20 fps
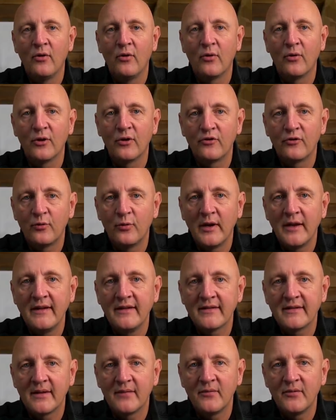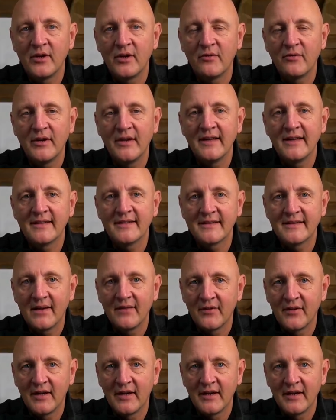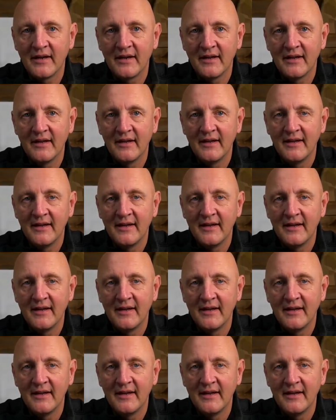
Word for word: or a 27 degree 7 iron?